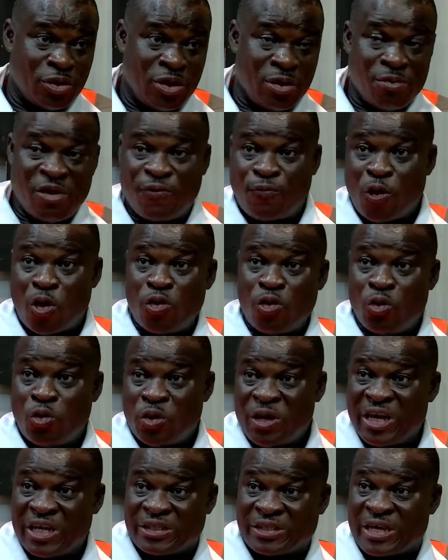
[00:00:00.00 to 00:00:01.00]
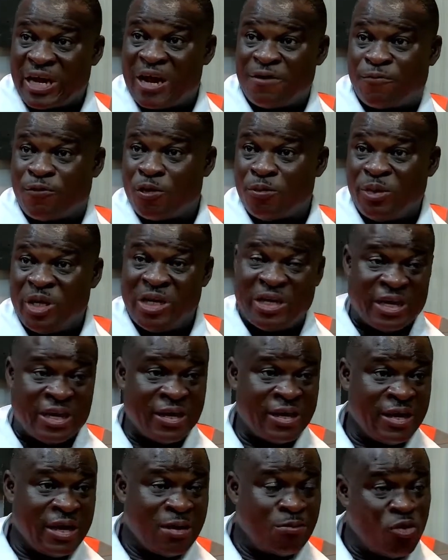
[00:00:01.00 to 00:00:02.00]
Before you get car from here,
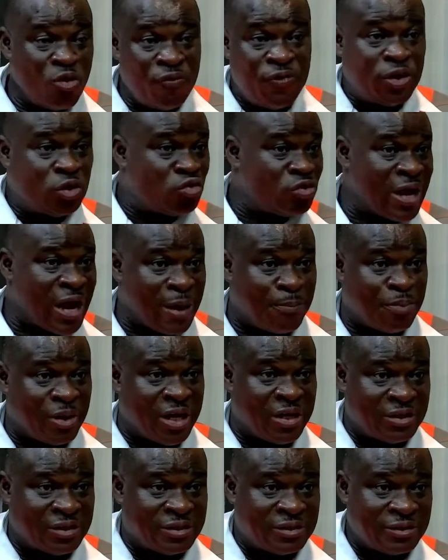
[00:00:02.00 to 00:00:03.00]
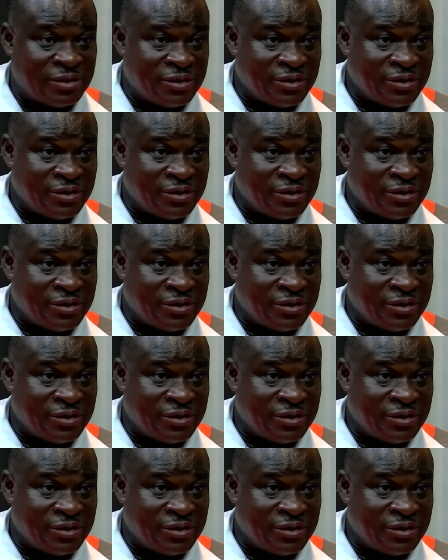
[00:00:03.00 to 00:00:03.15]
moving to that place,